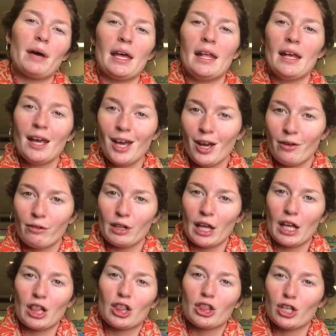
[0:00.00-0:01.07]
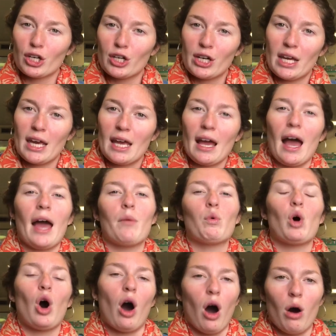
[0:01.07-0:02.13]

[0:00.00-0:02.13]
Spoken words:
But for like learning, I will